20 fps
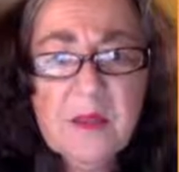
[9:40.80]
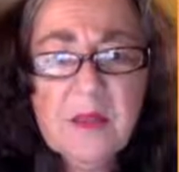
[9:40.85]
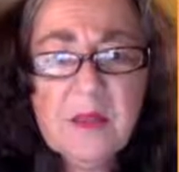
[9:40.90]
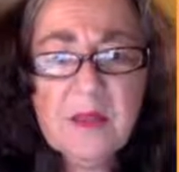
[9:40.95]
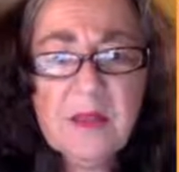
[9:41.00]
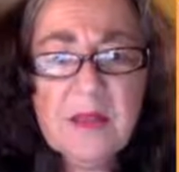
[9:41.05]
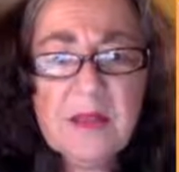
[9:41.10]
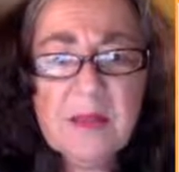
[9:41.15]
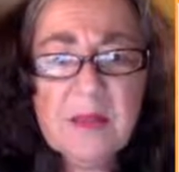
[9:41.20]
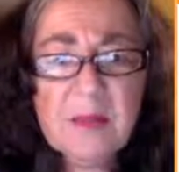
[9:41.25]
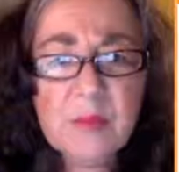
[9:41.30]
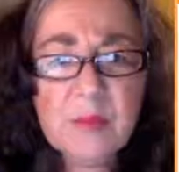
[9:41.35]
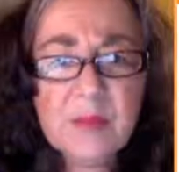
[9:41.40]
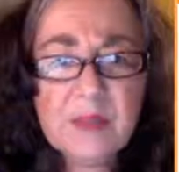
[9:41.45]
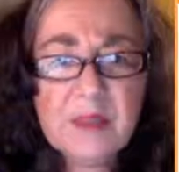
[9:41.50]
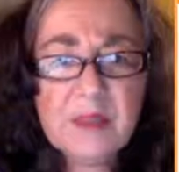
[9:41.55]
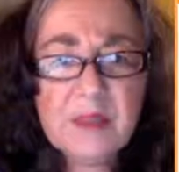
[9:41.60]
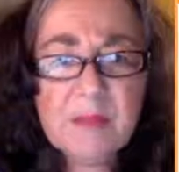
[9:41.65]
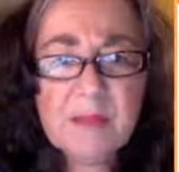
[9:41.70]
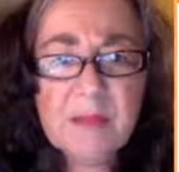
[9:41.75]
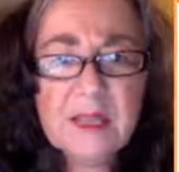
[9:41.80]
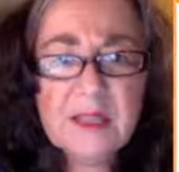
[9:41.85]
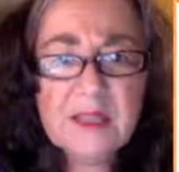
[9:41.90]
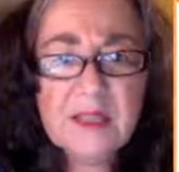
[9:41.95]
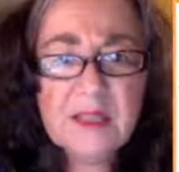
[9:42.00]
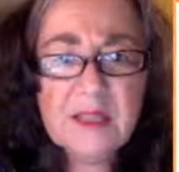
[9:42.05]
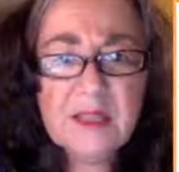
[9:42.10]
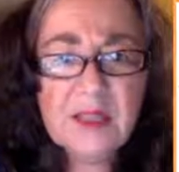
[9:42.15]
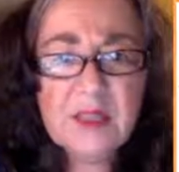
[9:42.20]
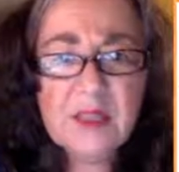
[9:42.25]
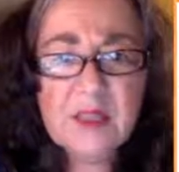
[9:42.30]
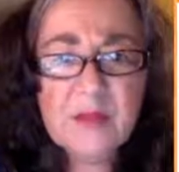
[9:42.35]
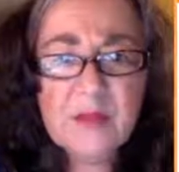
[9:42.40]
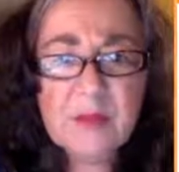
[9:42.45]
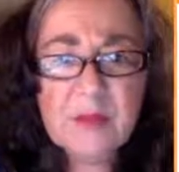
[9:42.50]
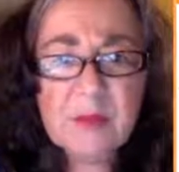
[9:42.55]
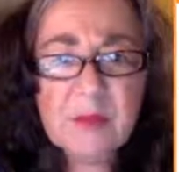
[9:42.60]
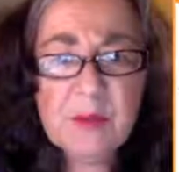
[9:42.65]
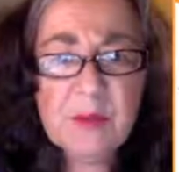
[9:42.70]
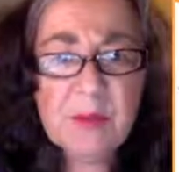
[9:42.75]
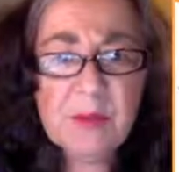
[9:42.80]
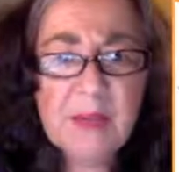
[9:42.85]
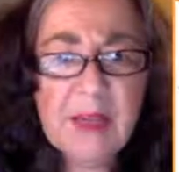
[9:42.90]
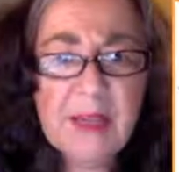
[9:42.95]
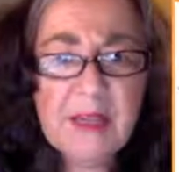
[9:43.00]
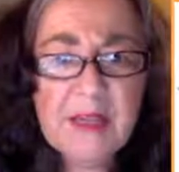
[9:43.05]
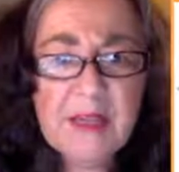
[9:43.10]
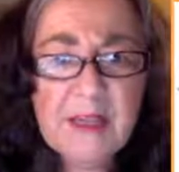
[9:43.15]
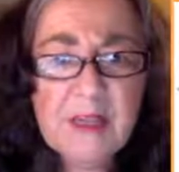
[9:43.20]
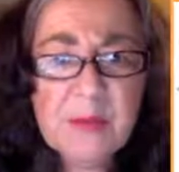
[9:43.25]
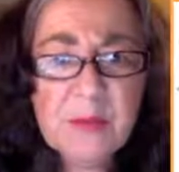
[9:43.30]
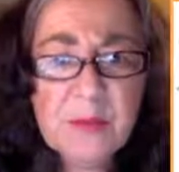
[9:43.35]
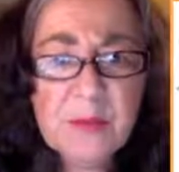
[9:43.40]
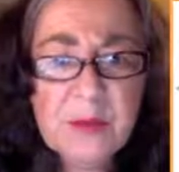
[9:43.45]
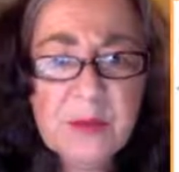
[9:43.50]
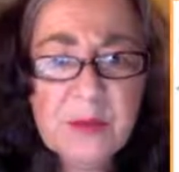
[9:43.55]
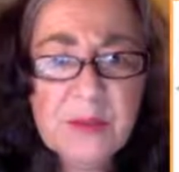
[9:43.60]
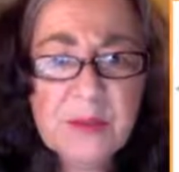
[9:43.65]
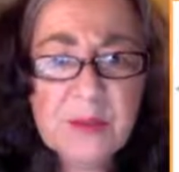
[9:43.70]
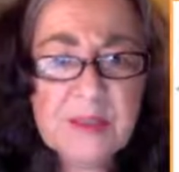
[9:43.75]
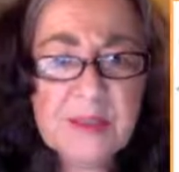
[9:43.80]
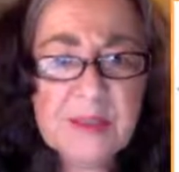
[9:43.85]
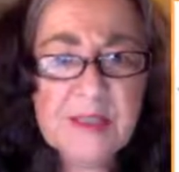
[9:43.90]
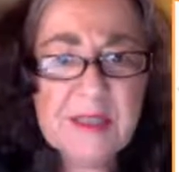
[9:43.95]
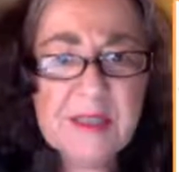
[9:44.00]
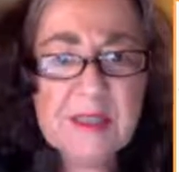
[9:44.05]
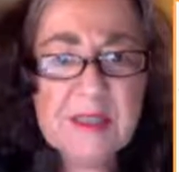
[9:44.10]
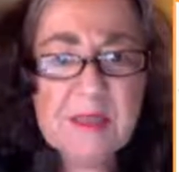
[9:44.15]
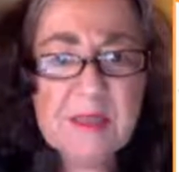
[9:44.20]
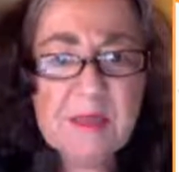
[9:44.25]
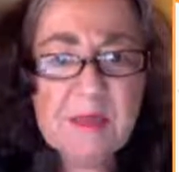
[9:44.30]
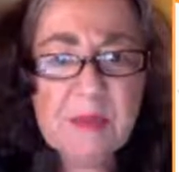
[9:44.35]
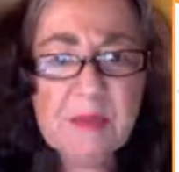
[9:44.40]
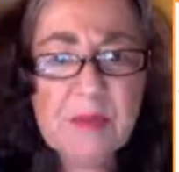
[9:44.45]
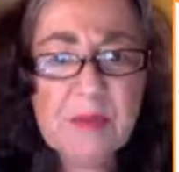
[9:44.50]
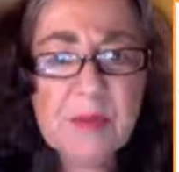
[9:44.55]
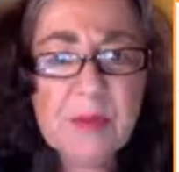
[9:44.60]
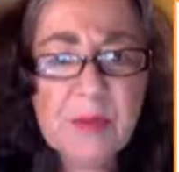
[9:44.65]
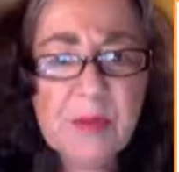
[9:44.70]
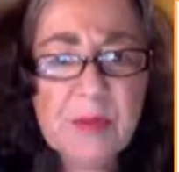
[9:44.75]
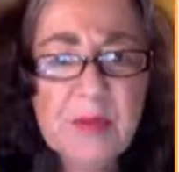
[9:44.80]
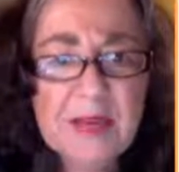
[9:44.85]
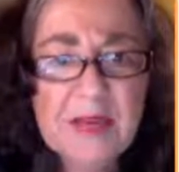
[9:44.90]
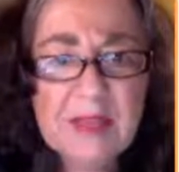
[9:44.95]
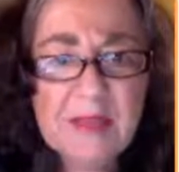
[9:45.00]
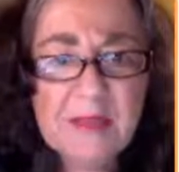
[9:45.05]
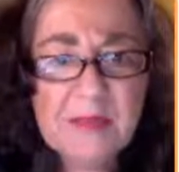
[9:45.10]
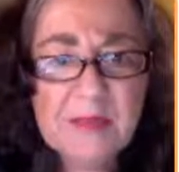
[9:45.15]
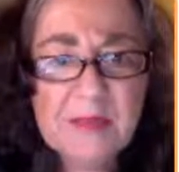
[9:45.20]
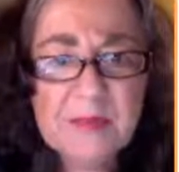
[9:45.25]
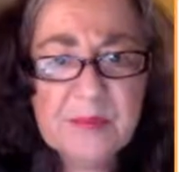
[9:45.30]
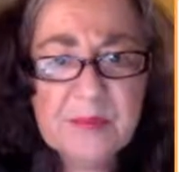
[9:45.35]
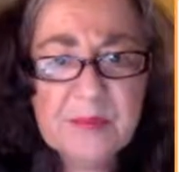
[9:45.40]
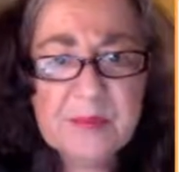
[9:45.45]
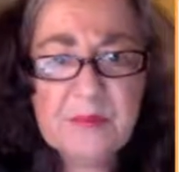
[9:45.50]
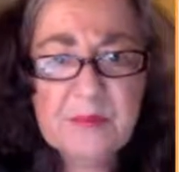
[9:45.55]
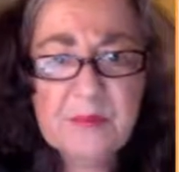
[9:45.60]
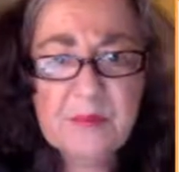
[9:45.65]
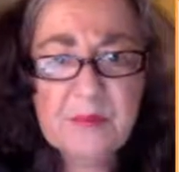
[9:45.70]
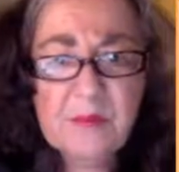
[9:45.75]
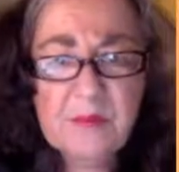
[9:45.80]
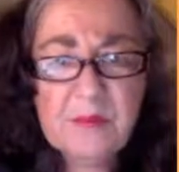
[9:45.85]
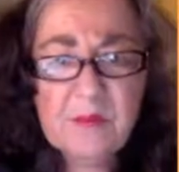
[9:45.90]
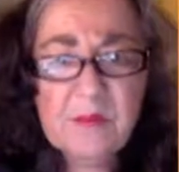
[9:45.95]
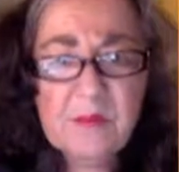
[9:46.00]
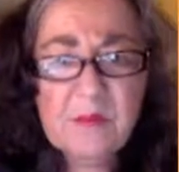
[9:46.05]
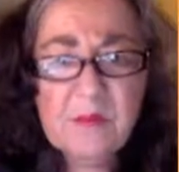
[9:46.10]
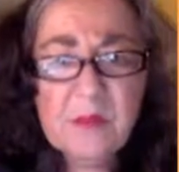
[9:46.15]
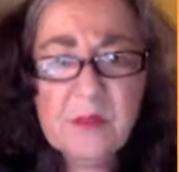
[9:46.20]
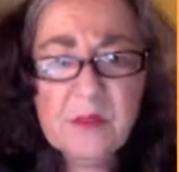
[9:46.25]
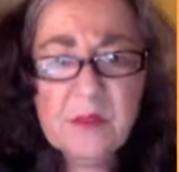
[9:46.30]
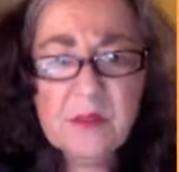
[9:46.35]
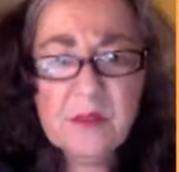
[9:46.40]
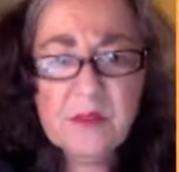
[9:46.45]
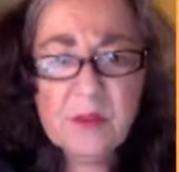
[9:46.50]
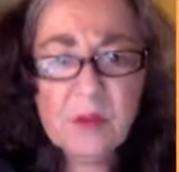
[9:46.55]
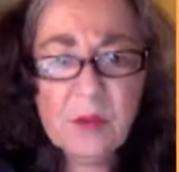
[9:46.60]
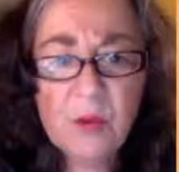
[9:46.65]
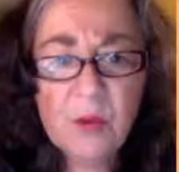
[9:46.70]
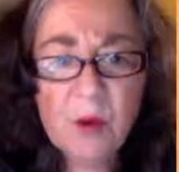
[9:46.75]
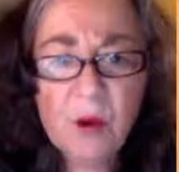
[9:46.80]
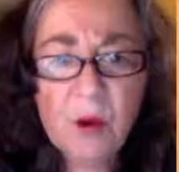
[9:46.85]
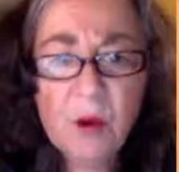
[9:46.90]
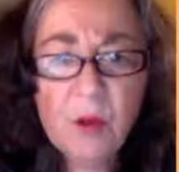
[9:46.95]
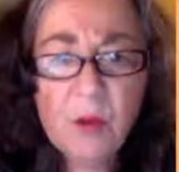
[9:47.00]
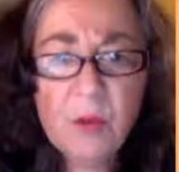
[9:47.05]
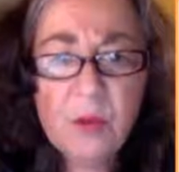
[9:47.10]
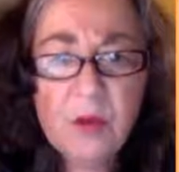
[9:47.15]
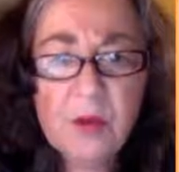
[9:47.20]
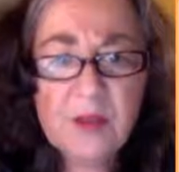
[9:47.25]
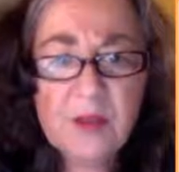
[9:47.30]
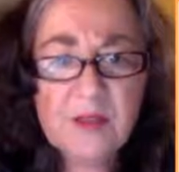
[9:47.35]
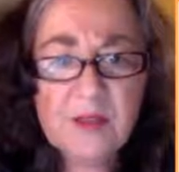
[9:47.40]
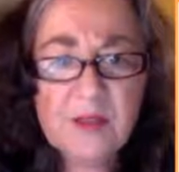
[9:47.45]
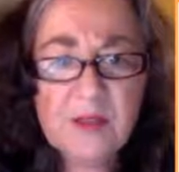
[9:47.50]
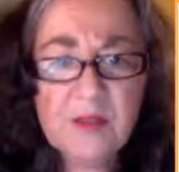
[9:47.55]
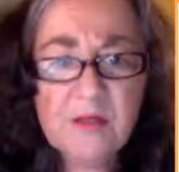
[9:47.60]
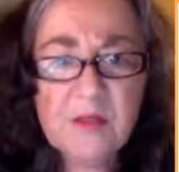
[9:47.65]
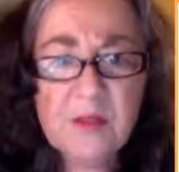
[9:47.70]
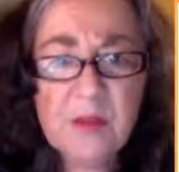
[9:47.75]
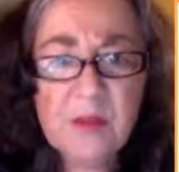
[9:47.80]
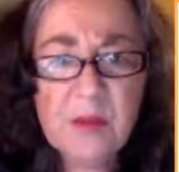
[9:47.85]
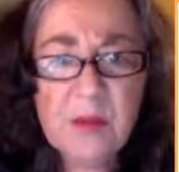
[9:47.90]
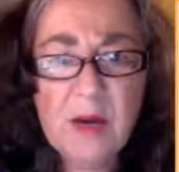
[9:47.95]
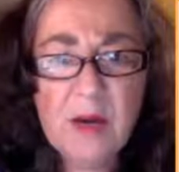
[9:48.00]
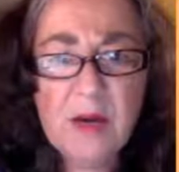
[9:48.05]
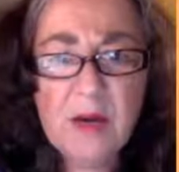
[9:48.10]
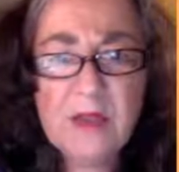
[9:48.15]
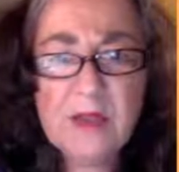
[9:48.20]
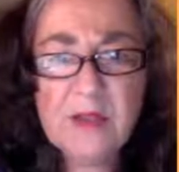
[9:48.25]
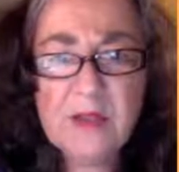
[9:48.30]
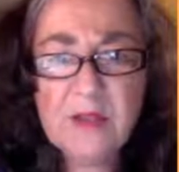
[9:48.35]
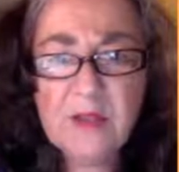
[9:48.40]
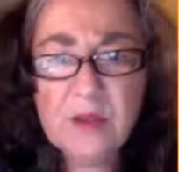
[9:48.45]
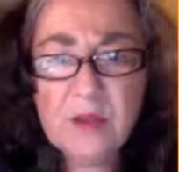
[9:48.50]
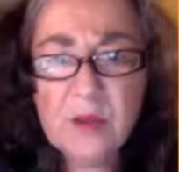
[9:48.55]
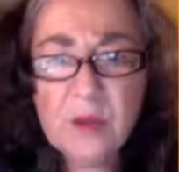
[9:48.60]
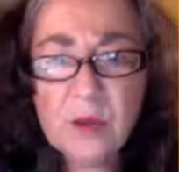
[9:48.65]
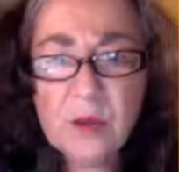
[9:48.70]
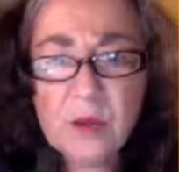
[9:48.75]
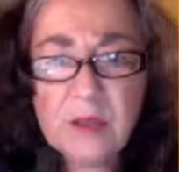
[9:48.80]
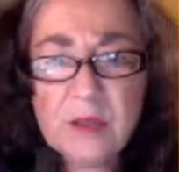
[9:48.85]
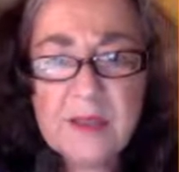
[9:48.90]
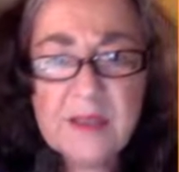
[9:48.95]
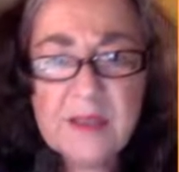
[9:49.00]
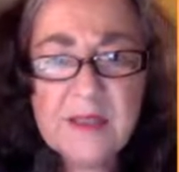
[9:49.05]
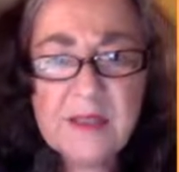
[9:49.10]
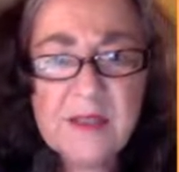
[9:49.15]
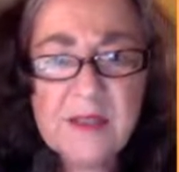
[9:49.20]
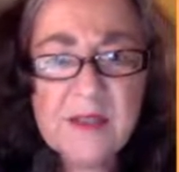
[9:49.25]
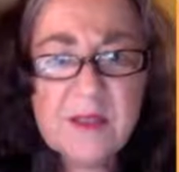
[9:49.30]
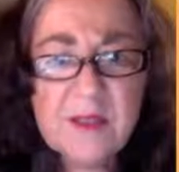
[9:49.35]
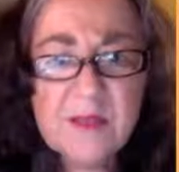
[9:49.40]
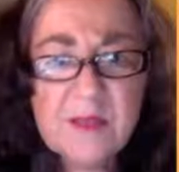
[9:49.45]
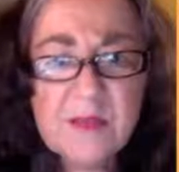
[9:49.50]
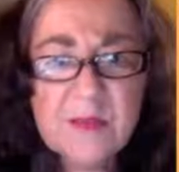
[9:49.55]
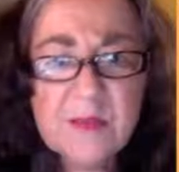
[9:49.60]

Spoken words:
that bring the messages from your main computer system, your brain, to all parts of your body, your organs,